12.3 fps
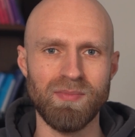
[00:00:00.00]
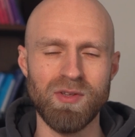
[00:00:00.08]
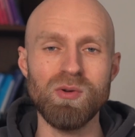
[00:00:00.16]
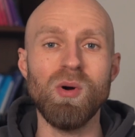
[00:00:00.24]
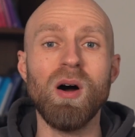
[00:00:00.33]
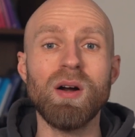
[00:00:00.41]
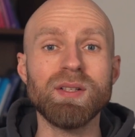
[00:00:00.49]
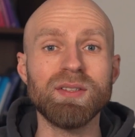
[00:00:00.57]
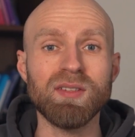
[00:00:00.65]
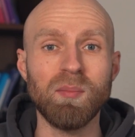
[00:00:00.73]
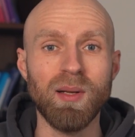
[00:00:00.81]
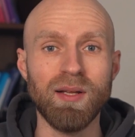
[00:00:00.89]
You are
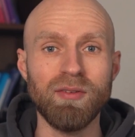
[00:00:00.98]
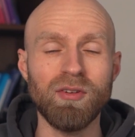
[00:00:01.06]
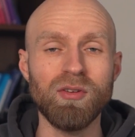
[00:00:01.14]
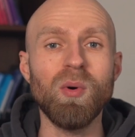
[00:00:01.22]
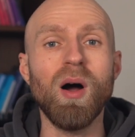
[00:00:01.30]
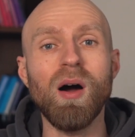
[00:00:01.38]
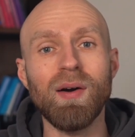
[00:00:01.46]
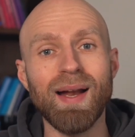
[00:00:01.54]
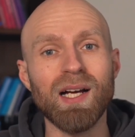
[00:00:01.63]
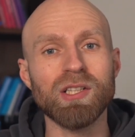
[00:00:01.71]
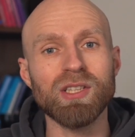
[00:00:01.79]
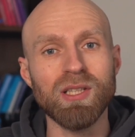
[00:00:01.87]
disciplined. You are
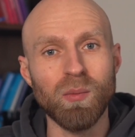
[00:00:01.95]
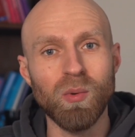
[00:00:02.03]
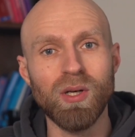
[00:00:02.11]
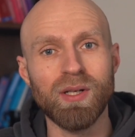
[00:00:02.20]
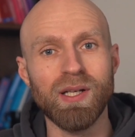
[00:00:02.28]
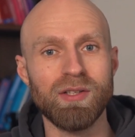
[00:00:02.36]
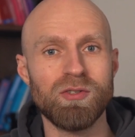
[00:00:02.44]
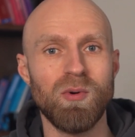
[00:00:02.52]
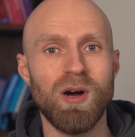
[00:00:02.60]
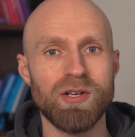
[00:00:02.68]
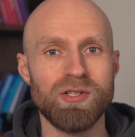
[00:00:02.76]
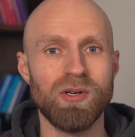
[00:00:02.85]
actually working
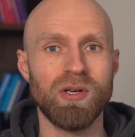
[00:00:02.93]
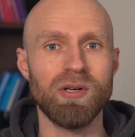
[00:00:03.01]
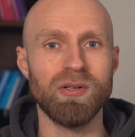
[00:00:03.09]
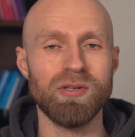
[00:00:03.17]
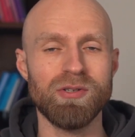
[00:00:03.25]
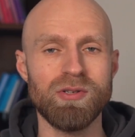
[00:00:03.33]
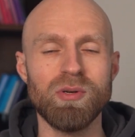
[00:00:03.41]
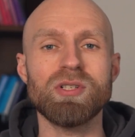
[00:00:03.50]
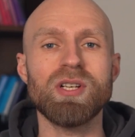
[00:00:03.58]
towards your goals. You're